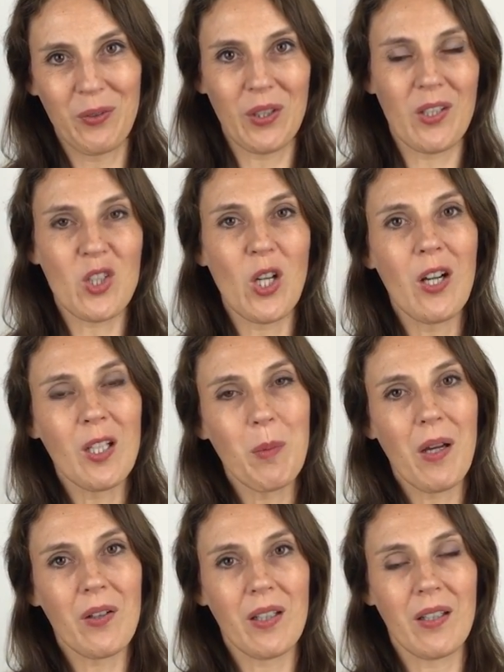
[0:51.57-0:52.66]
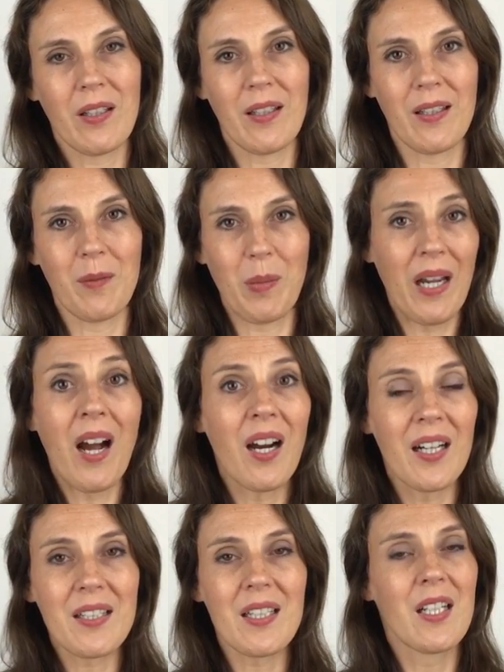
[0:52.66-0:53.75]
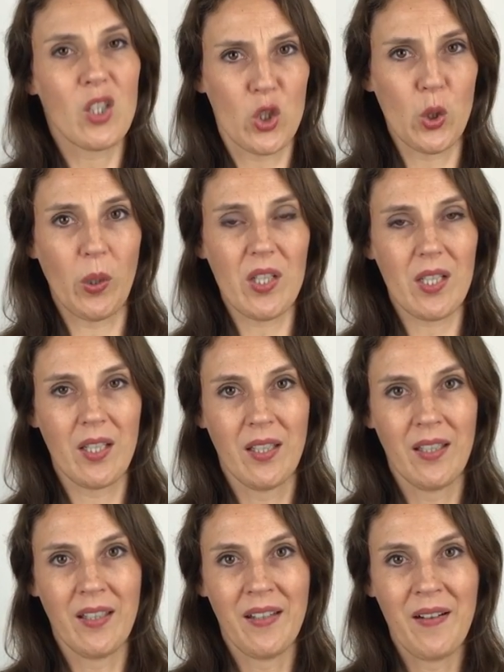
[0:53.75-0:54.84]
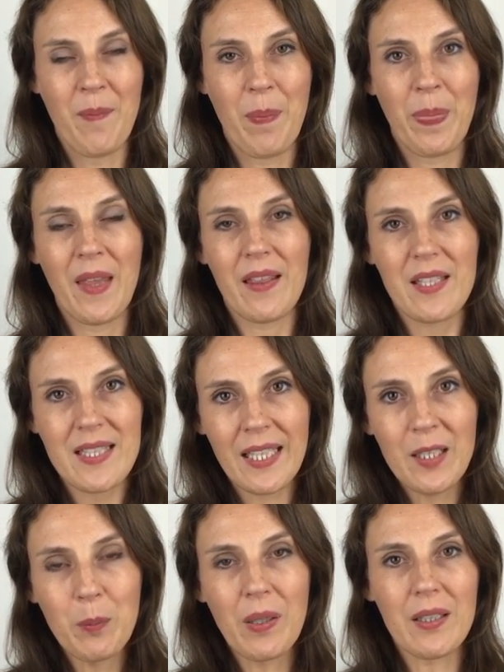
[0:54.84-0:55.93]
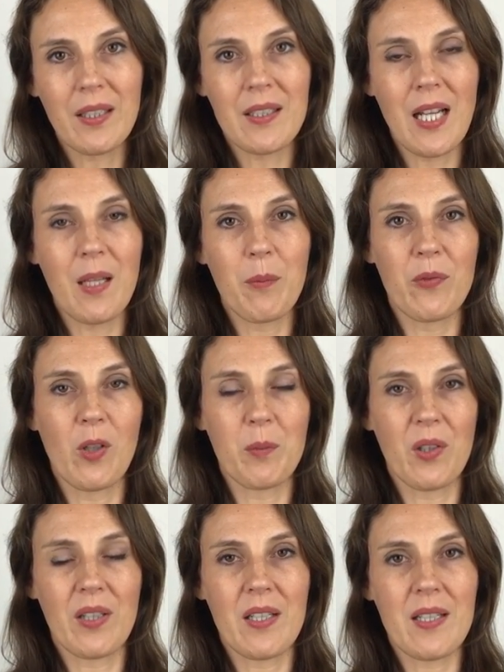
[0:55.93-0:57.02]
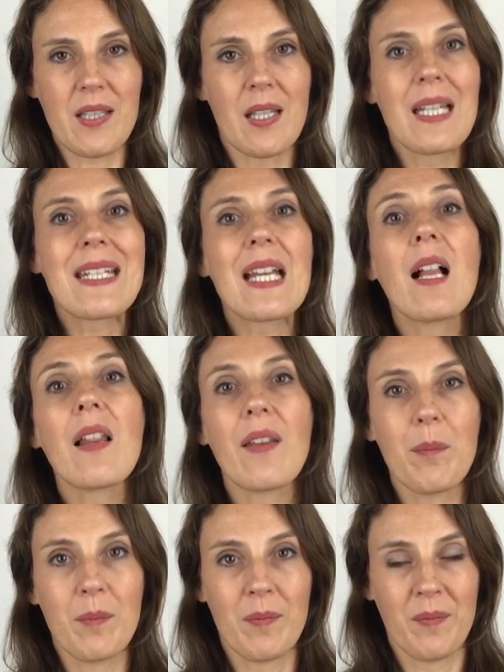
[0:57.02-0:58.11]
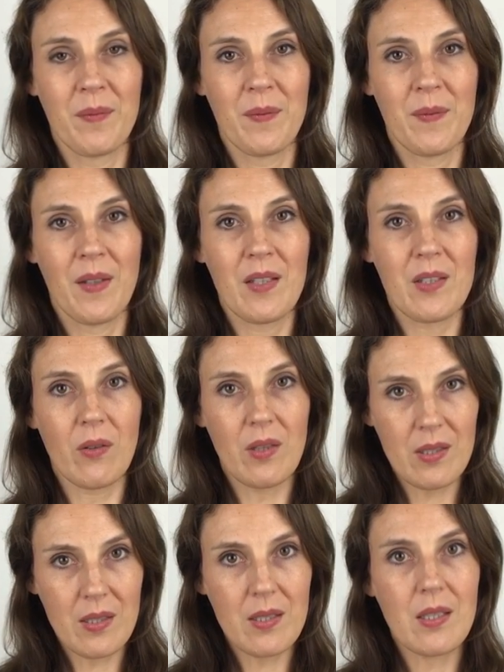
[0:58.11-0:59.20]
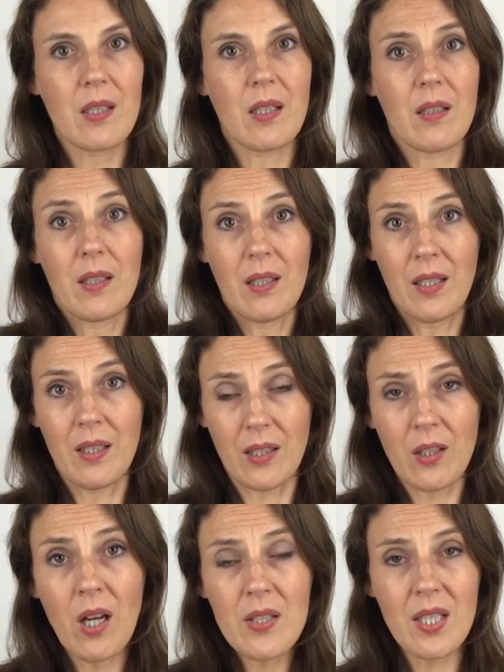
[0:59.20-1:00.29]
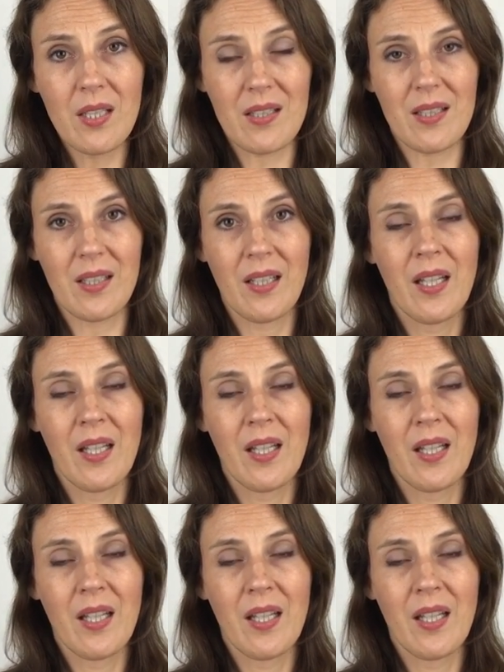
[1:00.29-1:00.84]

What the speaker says: If you can talk about it in by heart, do it. The second part in Tell-Em formula is tell them. So this is the content.